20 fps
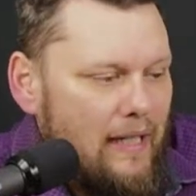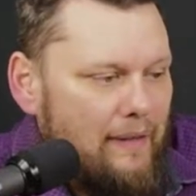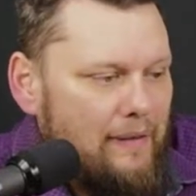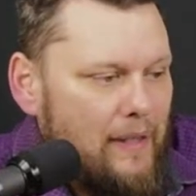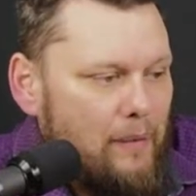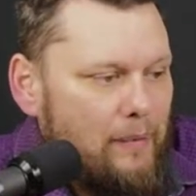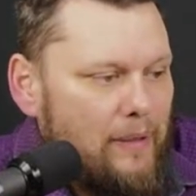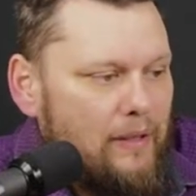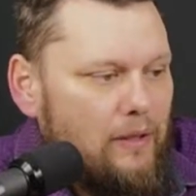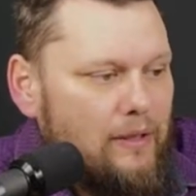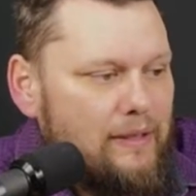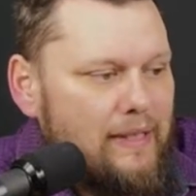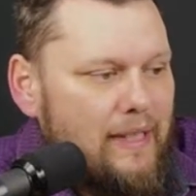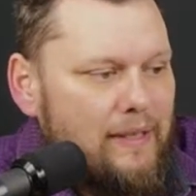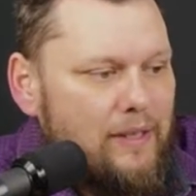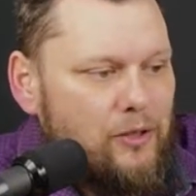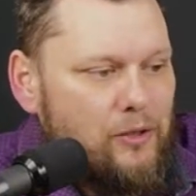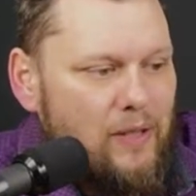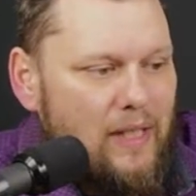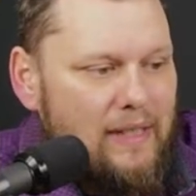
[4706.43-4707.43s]
Then we looked at
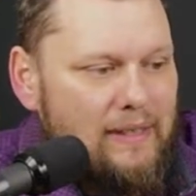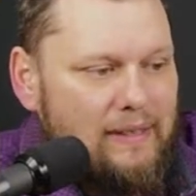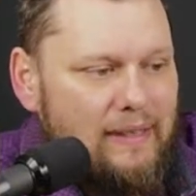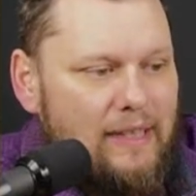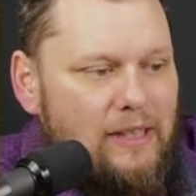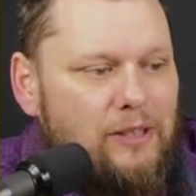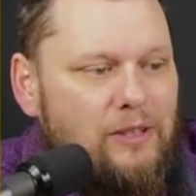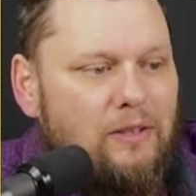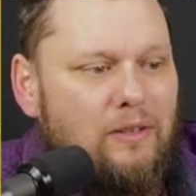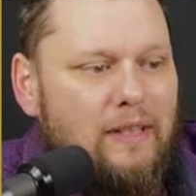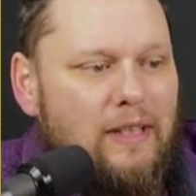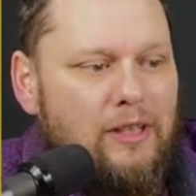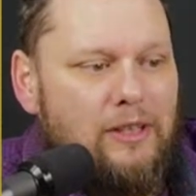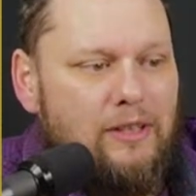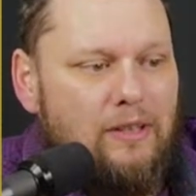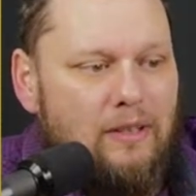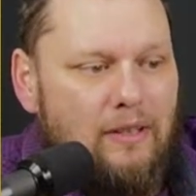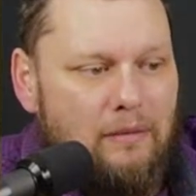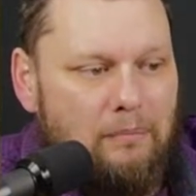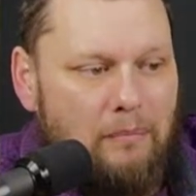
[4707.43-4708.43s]
the translational
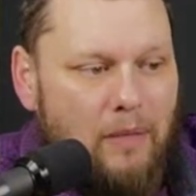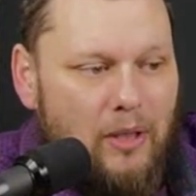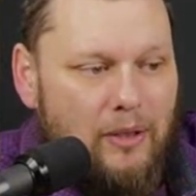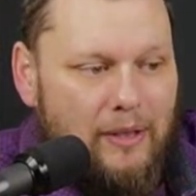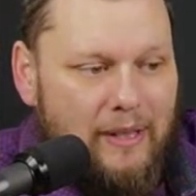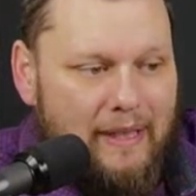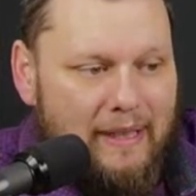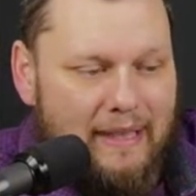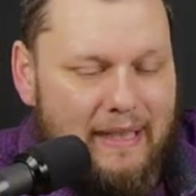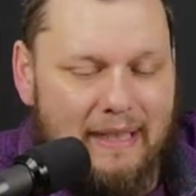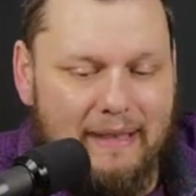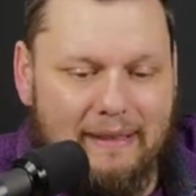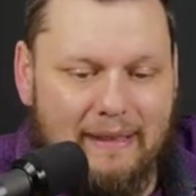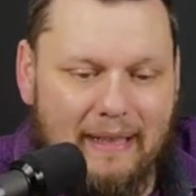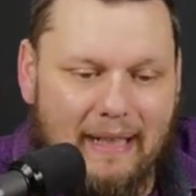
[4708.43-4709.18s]
issue of monogenhs